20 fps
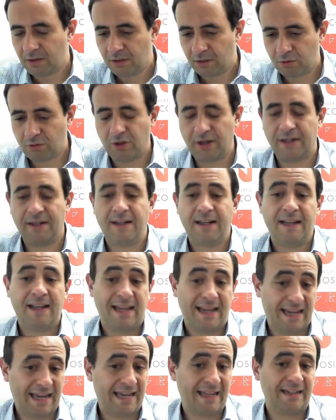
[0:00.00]
coin,
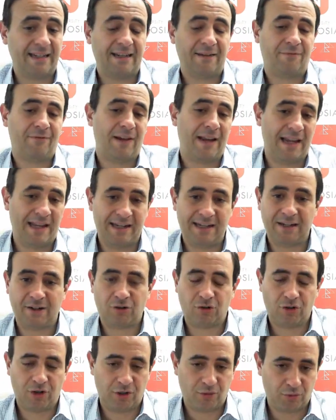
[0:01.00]
and if any
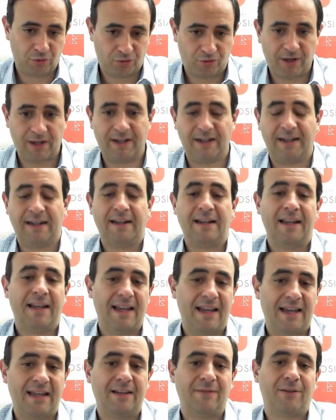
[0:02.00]
exchange was trading it,
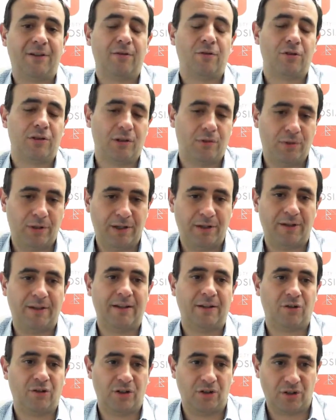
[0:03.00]
and if there was liquidity on
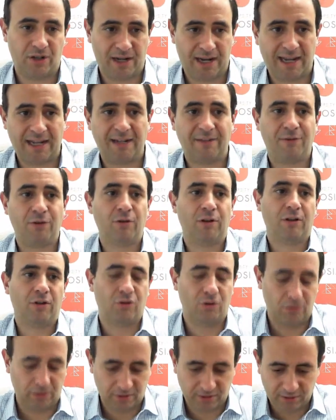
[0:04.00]
the exchange, and if you had
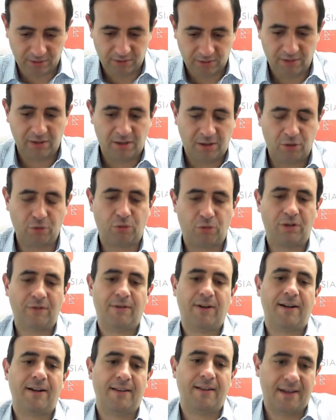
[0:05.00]
sold it, you could
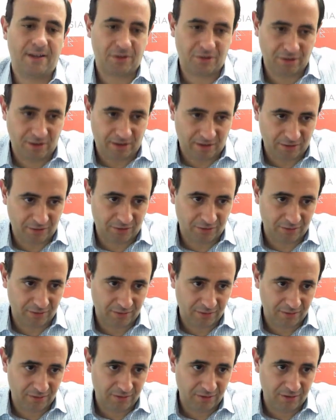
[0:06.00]
have gotten $1,000.
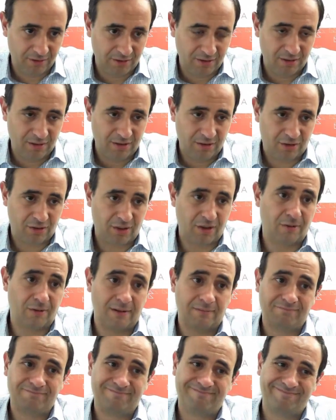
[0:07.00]

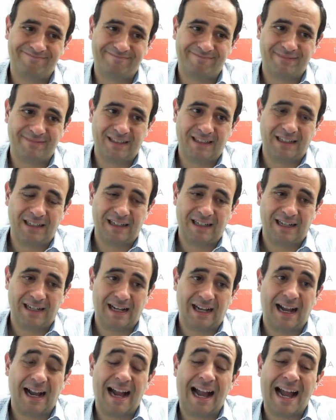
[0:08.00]
So
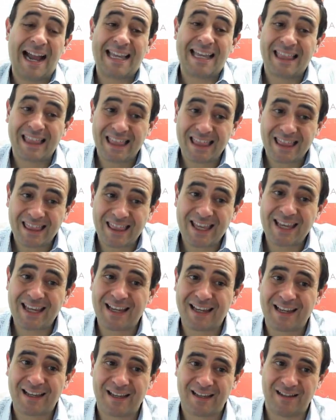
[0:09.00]
I
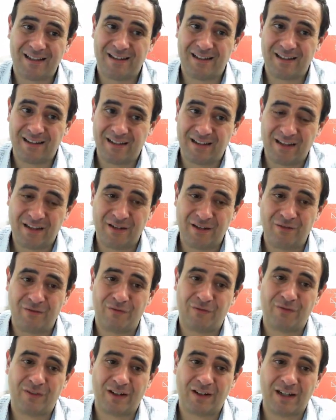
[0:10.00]
think
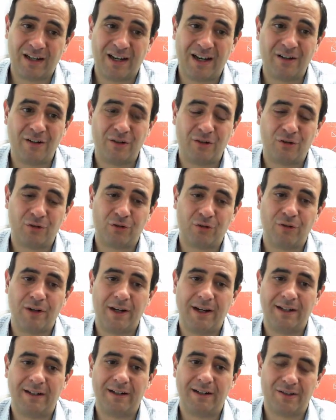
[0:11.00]
you've got to
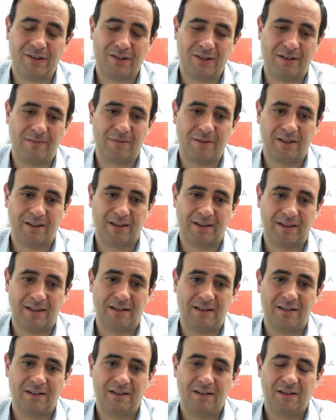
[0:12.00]
treat it as something that